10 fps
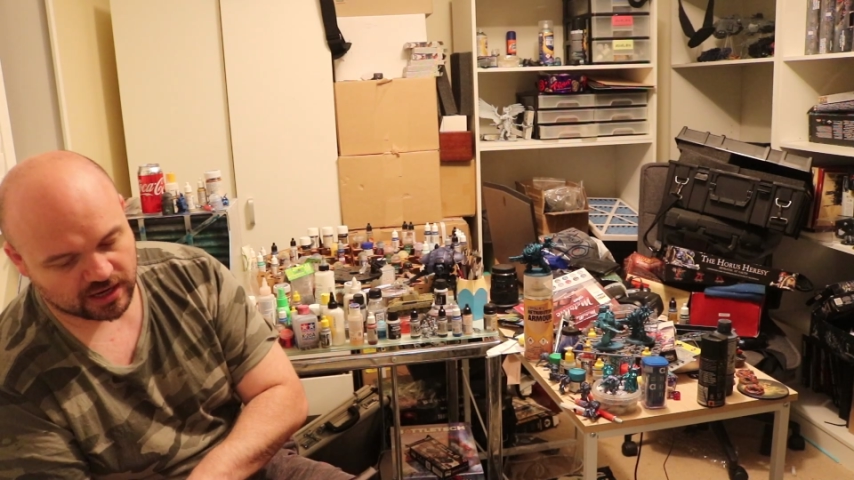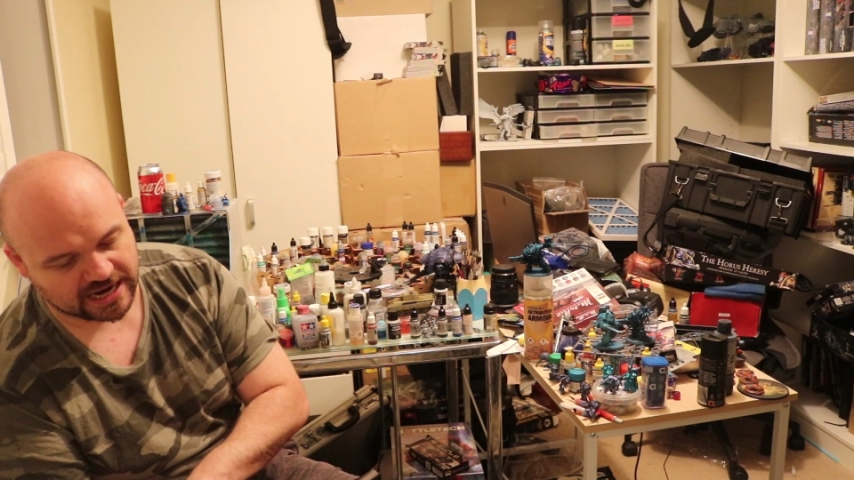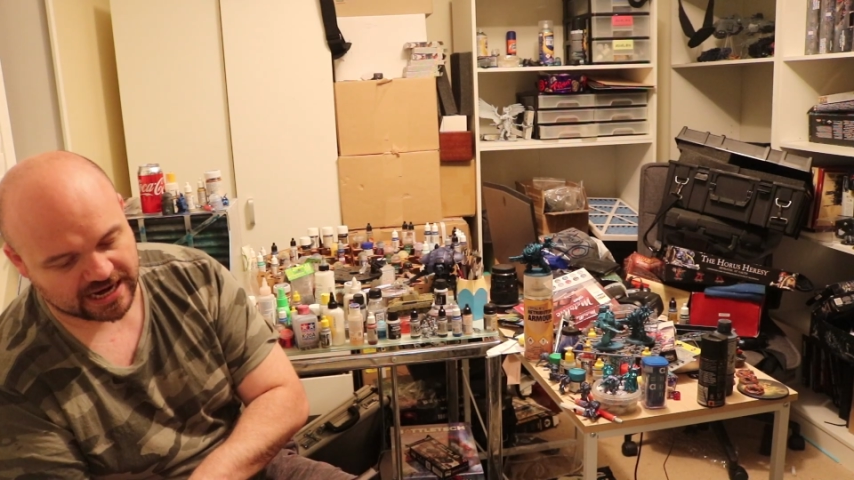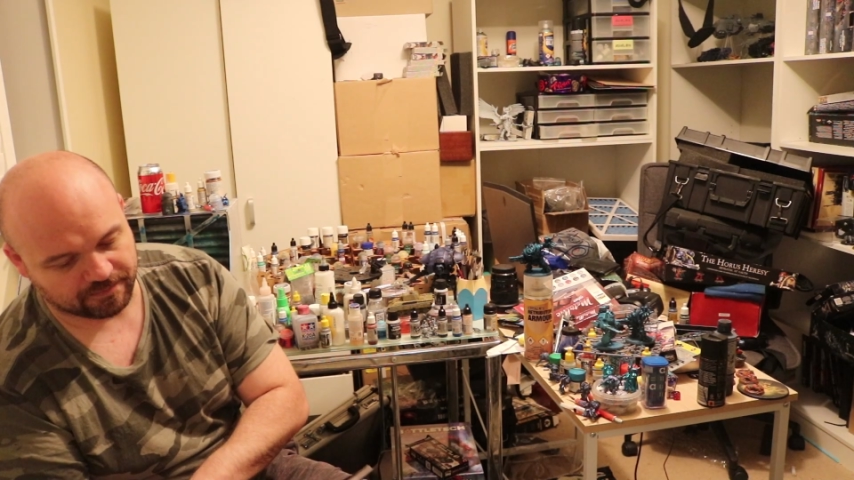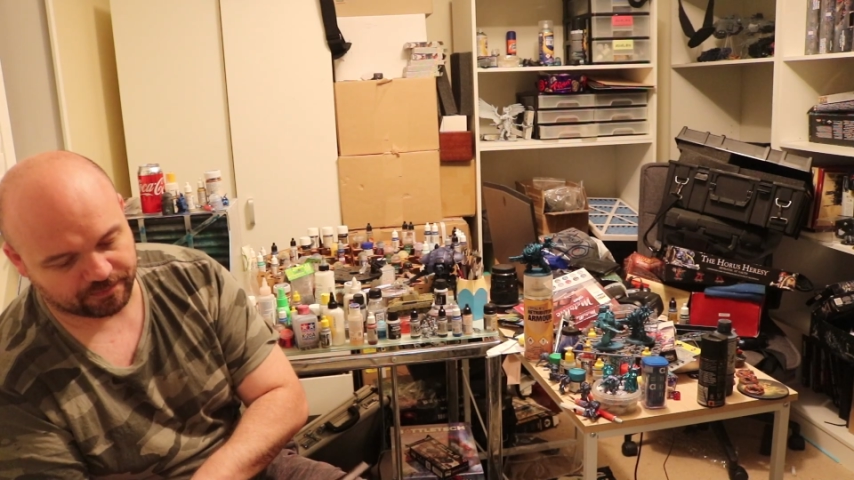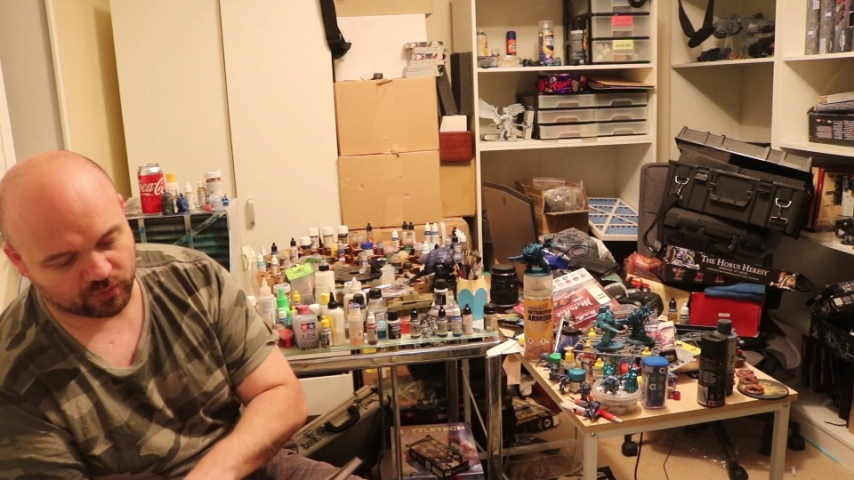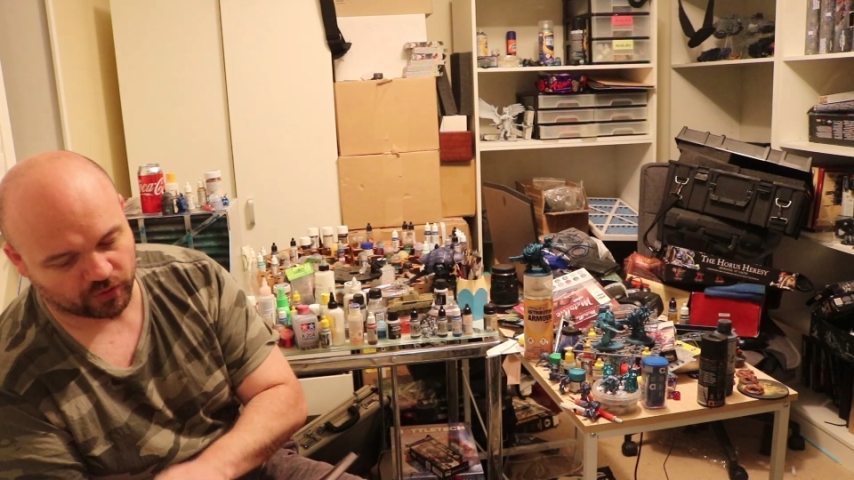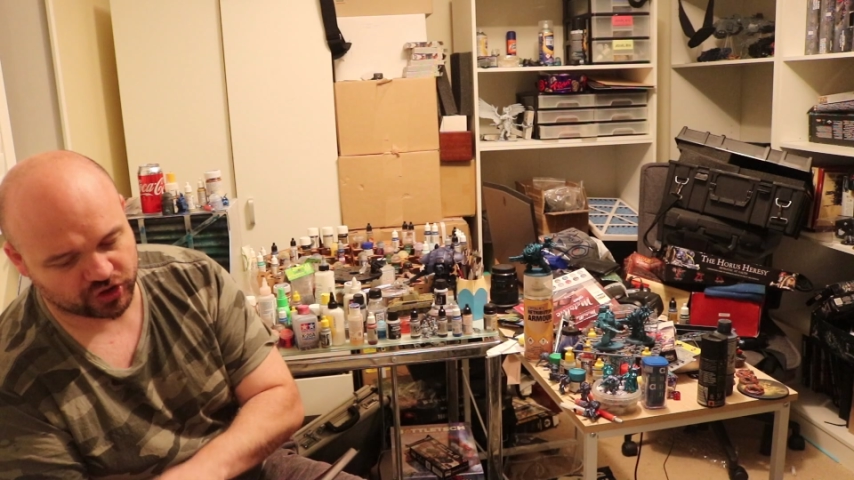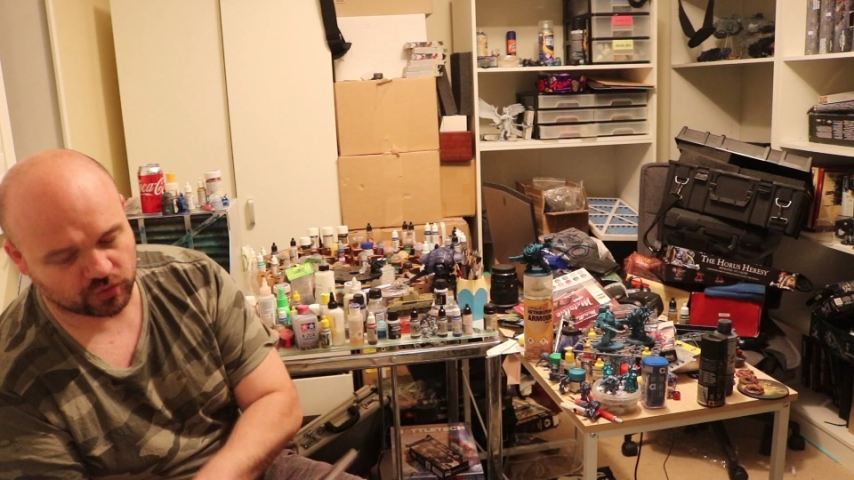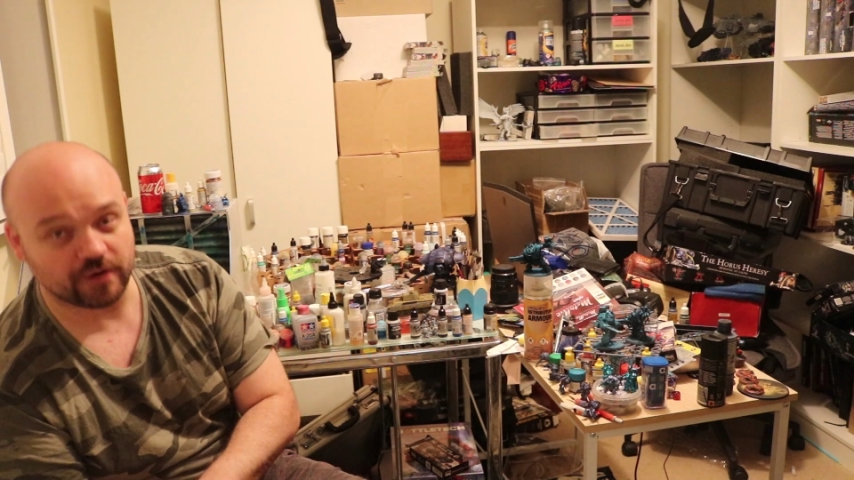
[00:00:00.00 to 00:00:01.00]
But
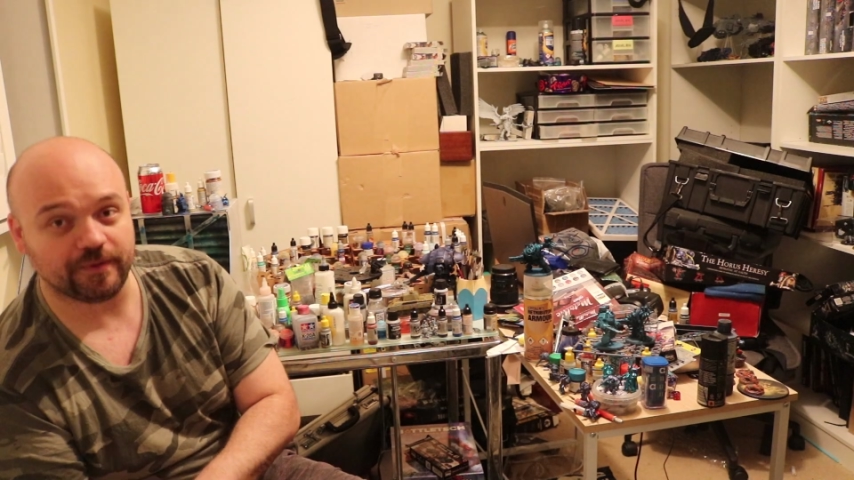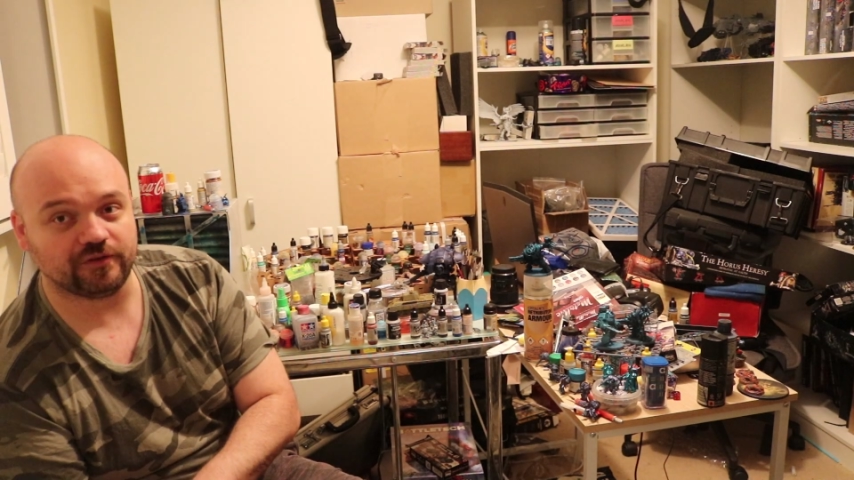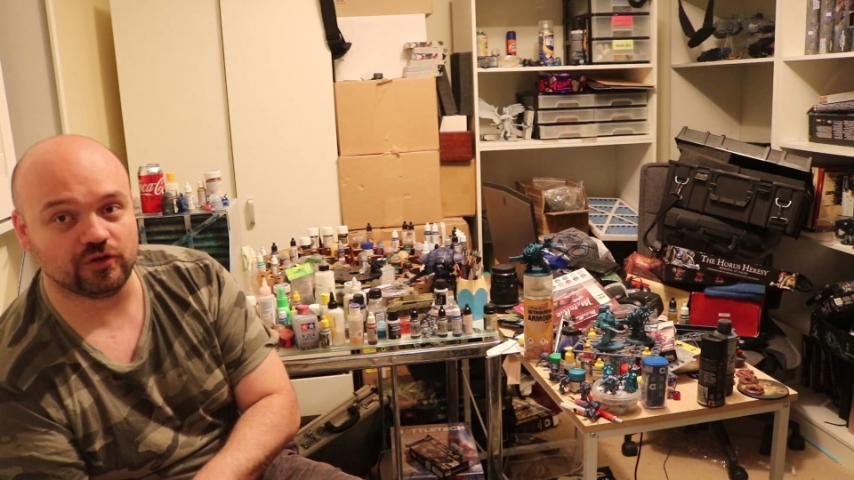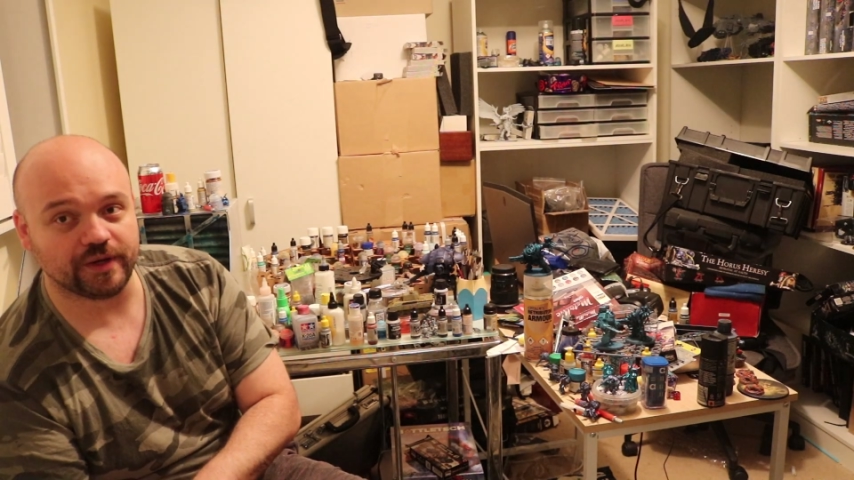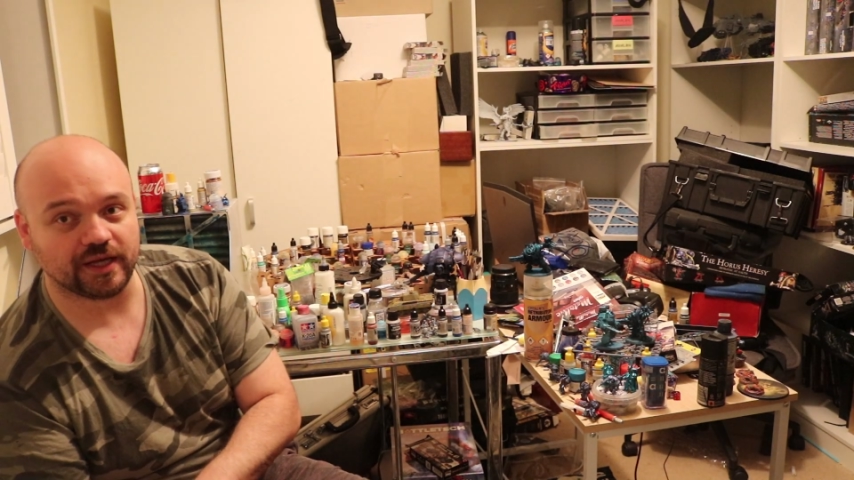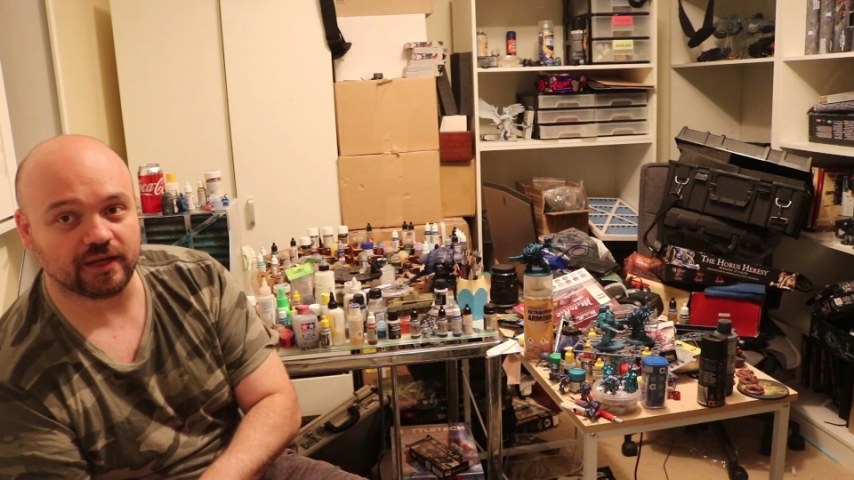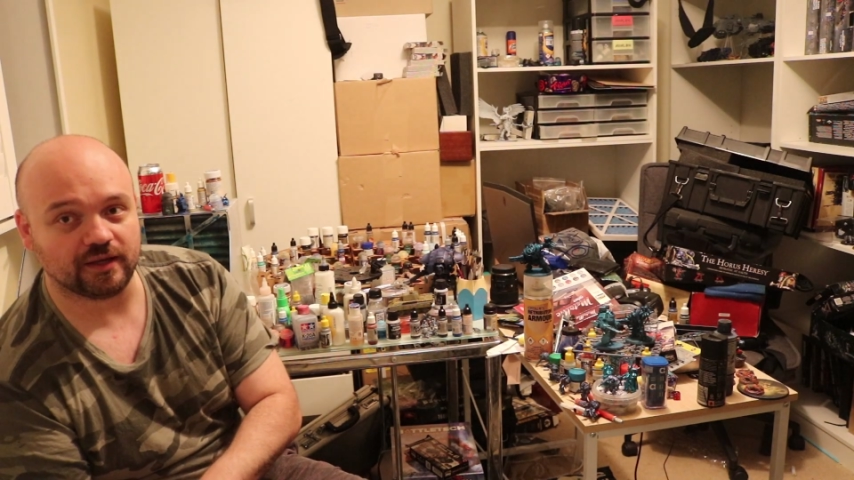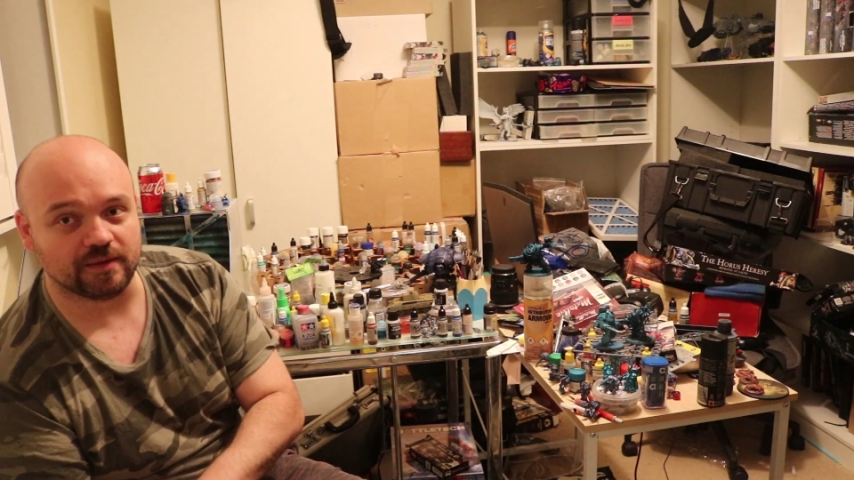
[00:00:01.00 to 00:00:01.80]
what you want to be doing,